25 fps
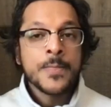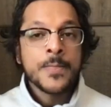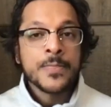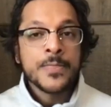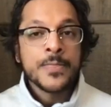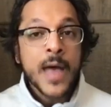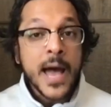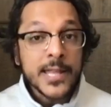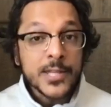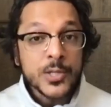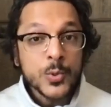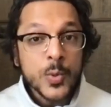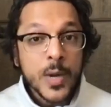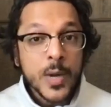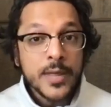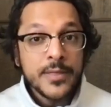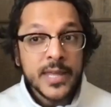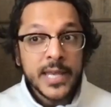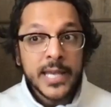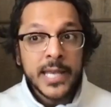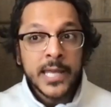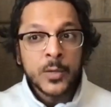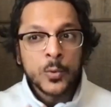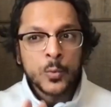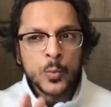That's why
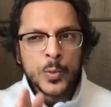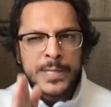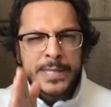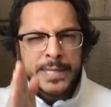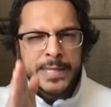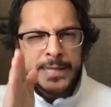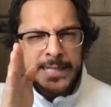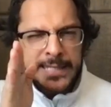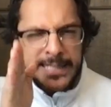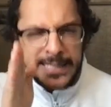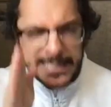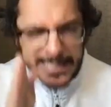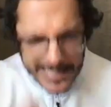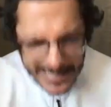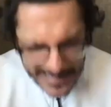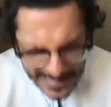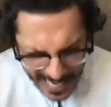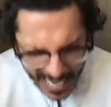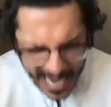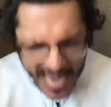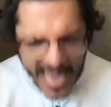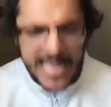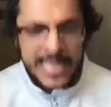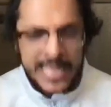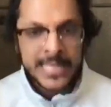they can
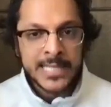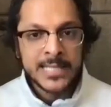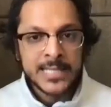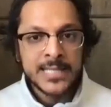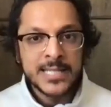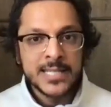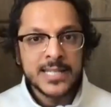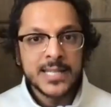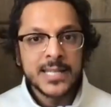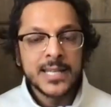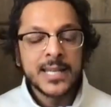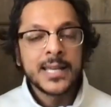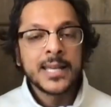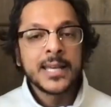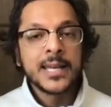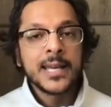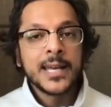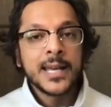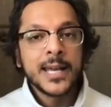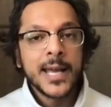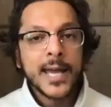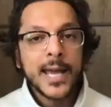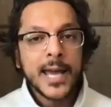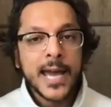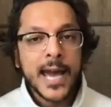withstand
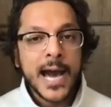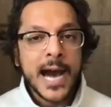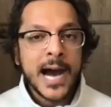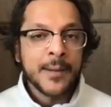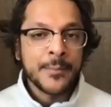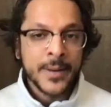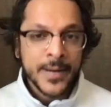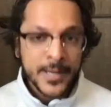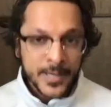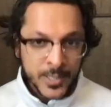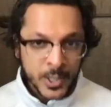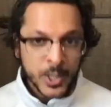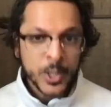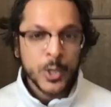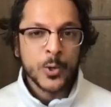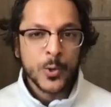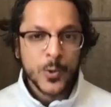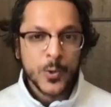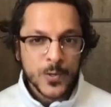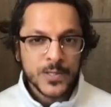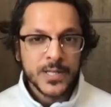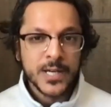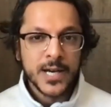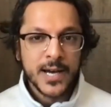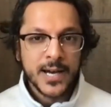Kama and
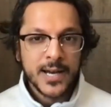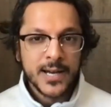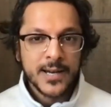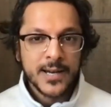Krodha.